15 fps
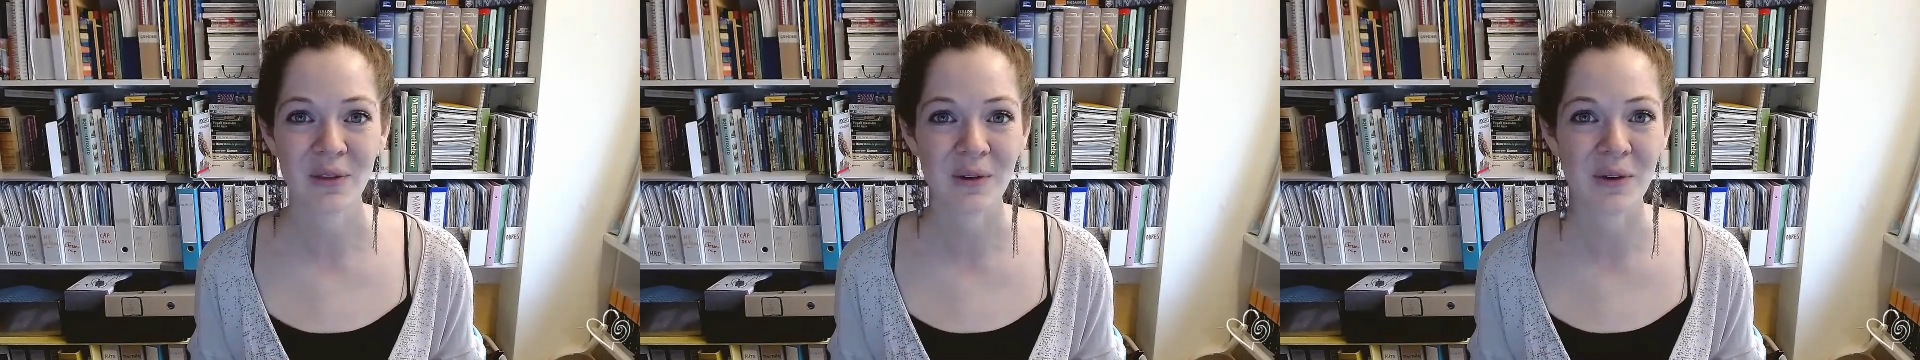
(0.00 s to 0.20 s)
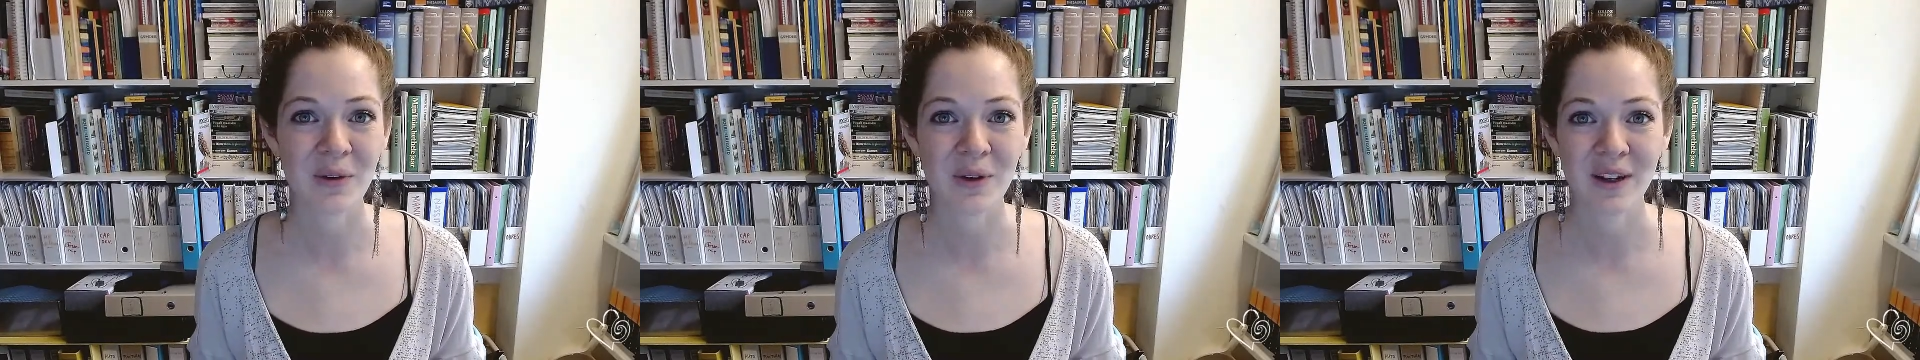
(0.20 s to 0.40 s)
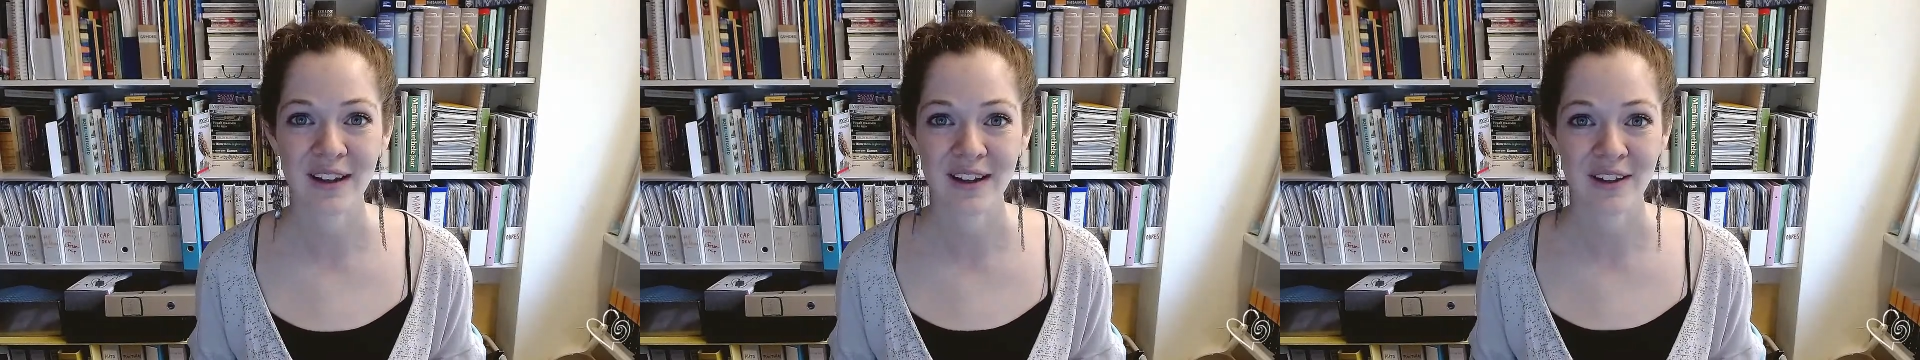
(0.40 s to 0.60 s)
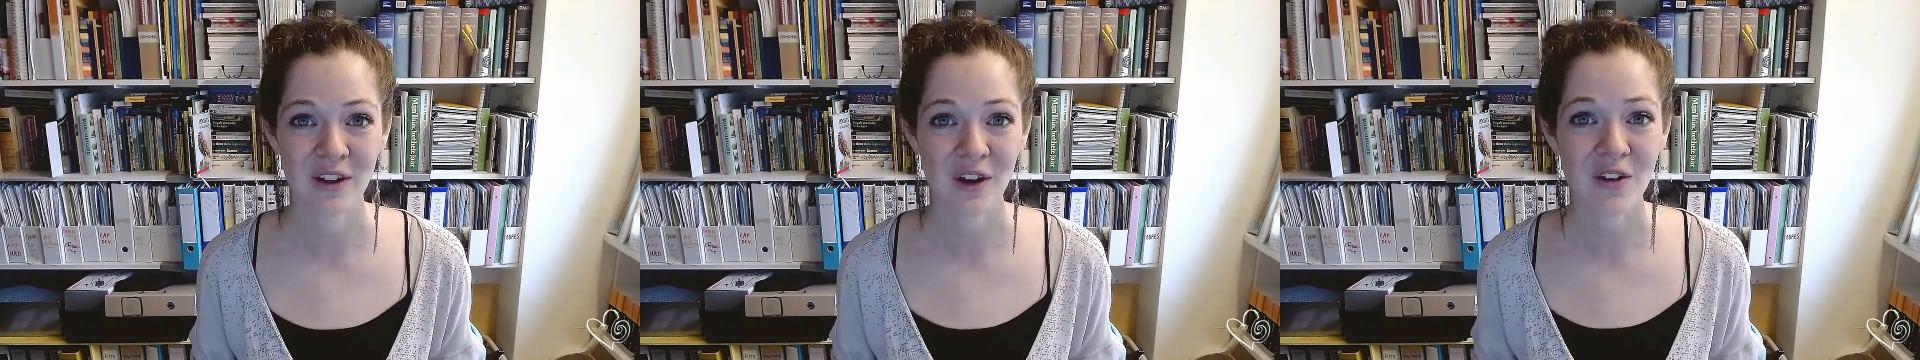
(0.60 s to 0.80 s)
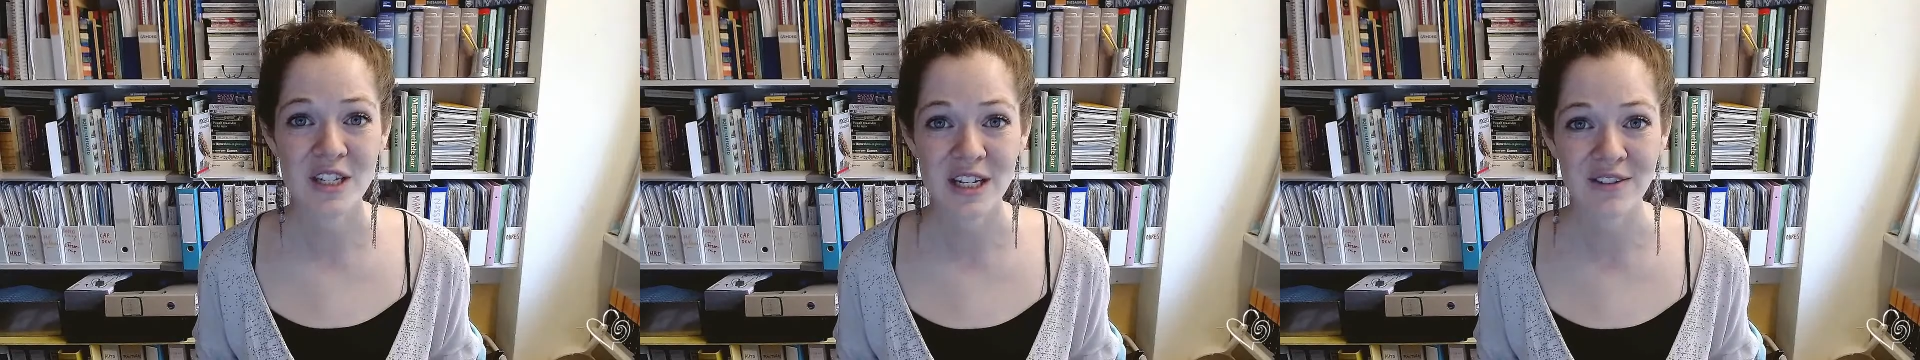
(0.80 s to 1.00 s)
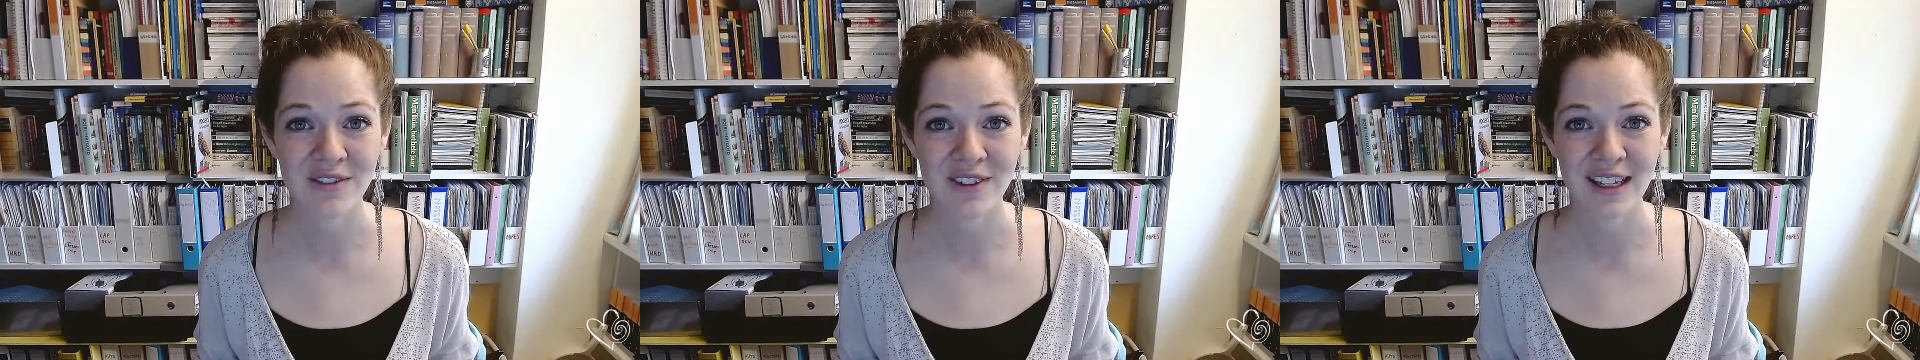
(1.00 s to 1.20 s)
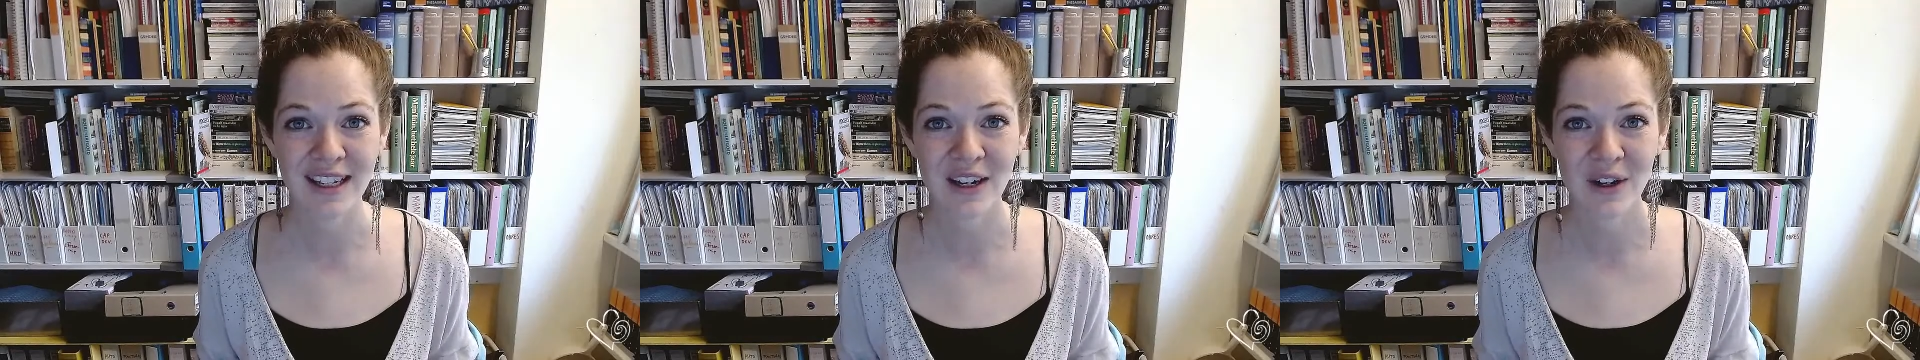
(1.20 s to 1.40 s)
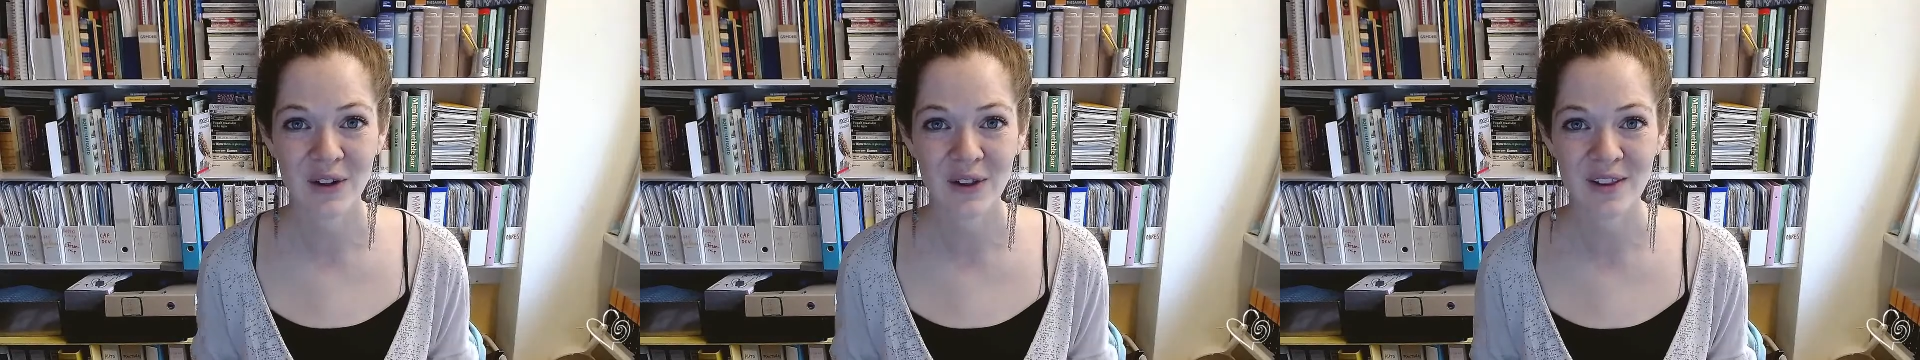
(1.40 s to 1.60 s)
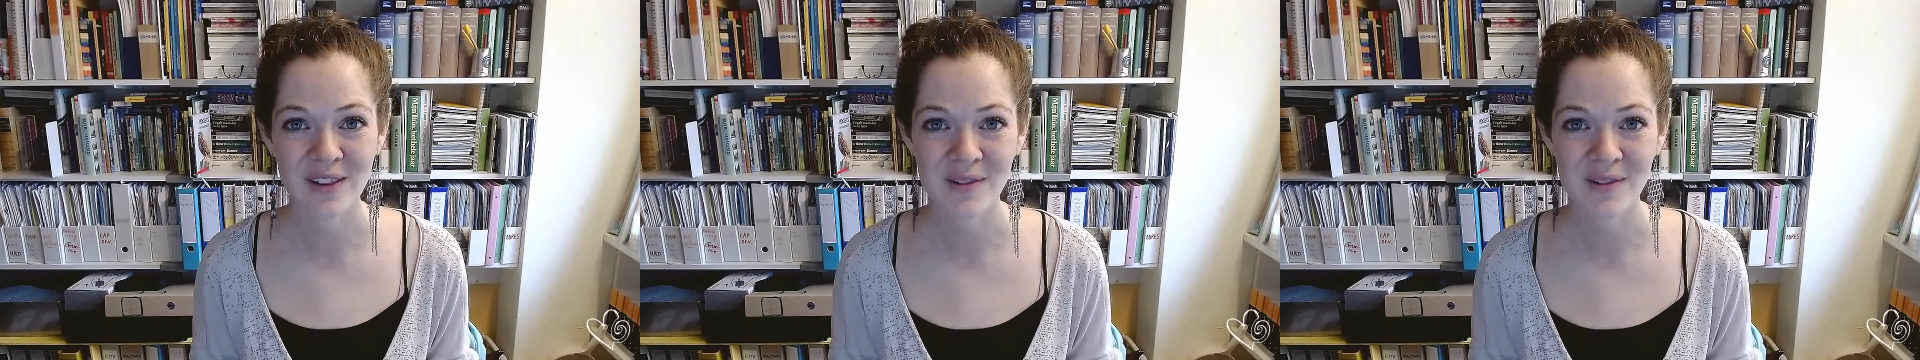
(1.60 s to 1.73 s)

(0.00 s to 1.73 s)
through the coaching videos.